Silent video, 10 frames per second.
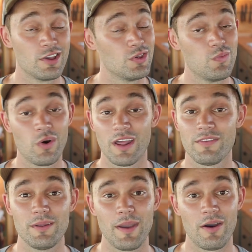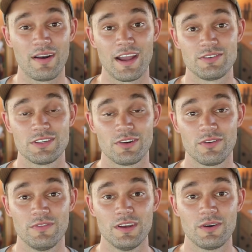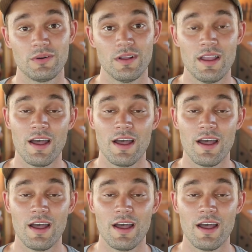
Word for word: you won't have any power to actually start your vehicle.